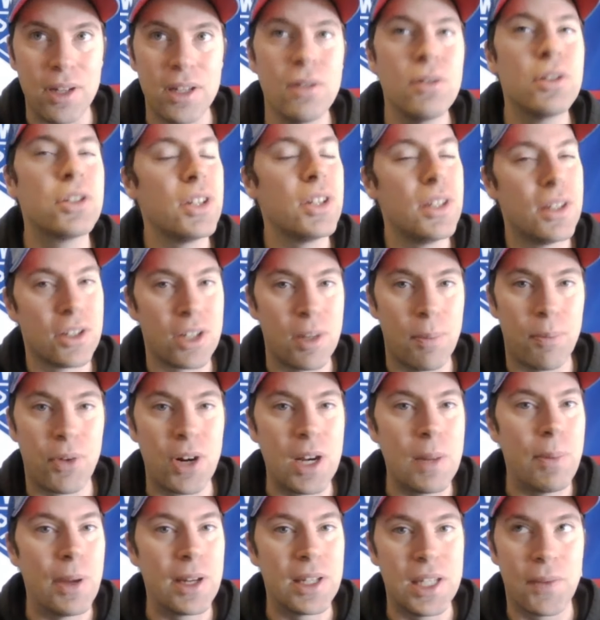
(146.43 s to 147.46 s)
Usually there's a
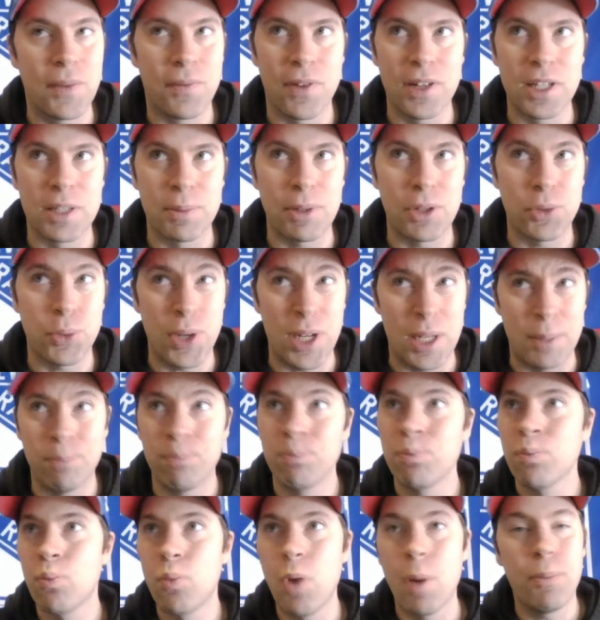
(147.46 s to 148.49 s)
pretty big difference between
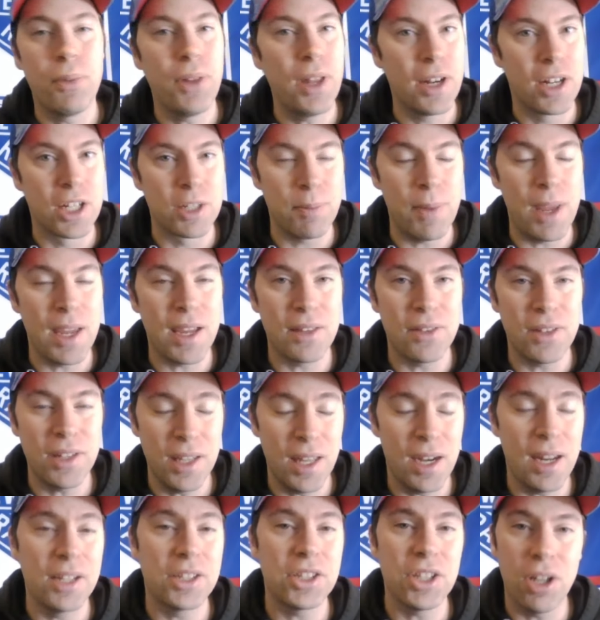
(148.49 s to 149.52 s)
what players make in the
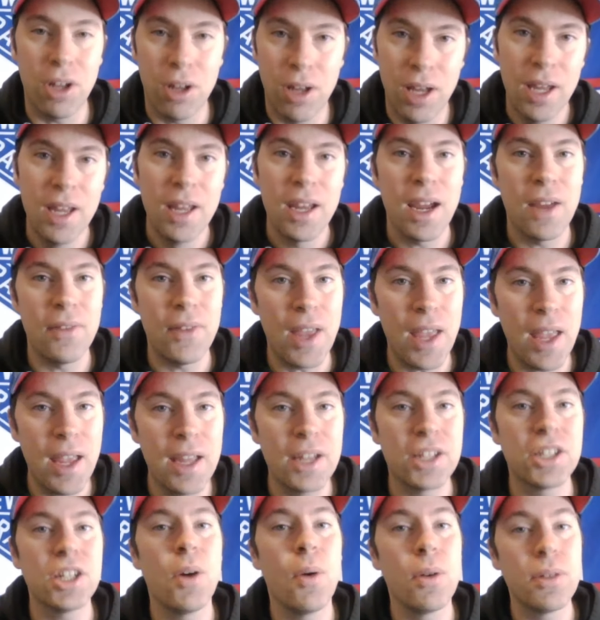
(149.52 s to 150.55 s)
NHL and
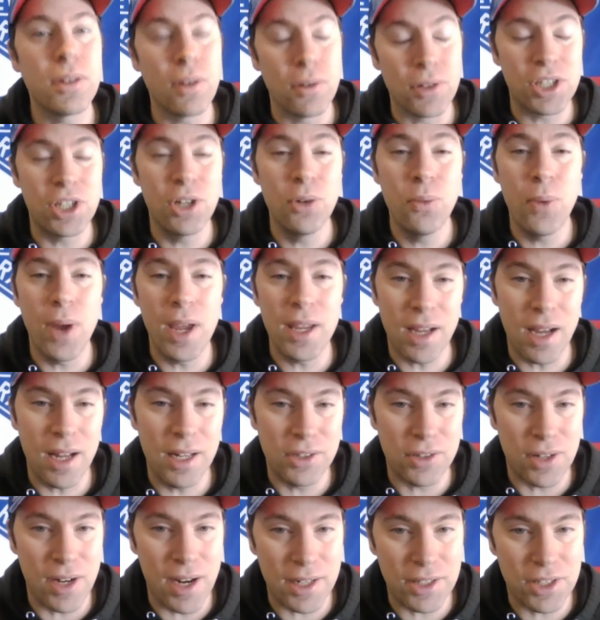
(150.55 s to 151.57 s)
the AHL with those two-way
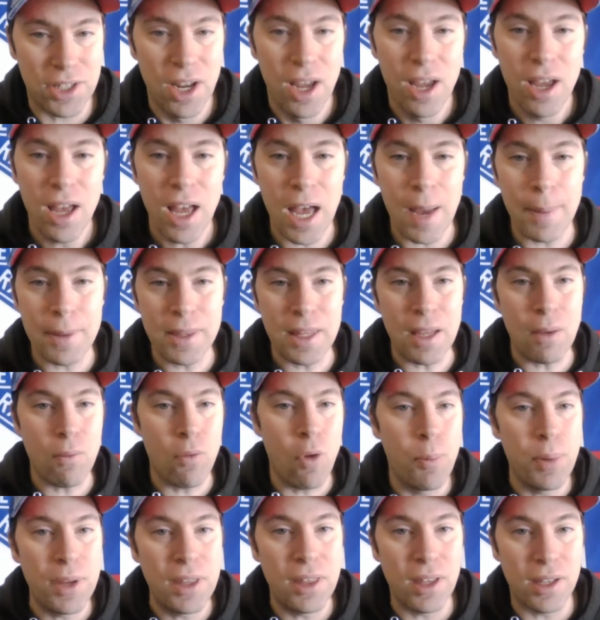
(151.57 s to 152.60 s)
contracts, but that
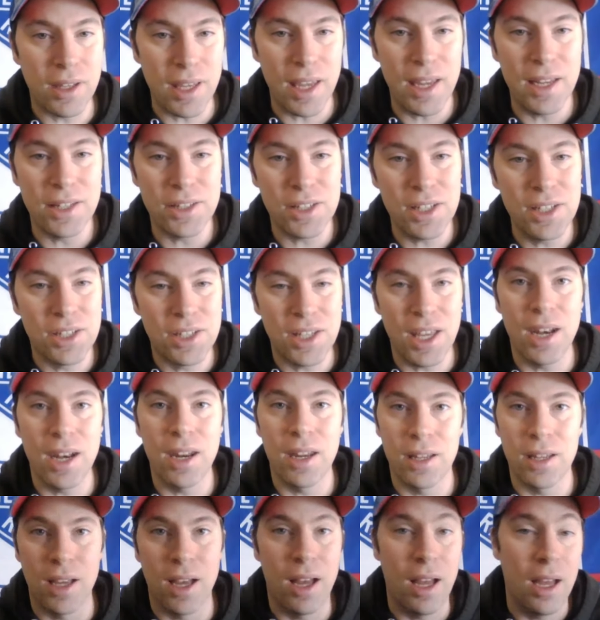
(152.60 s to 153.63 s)
won't be the case. He's
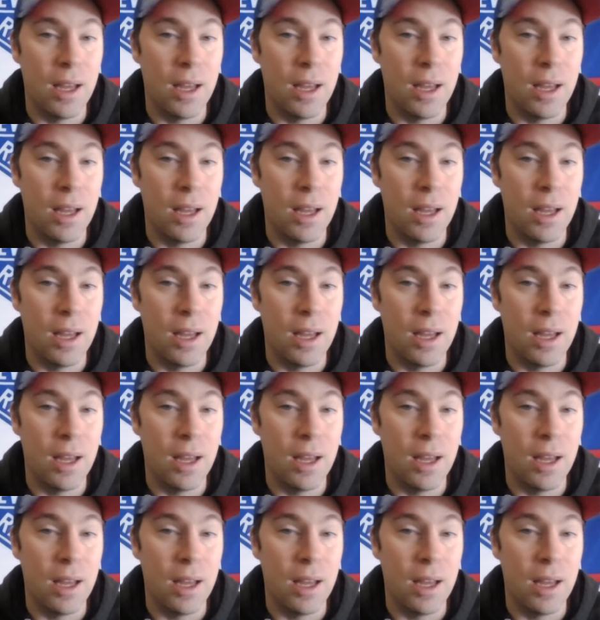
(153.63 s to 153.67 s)
getting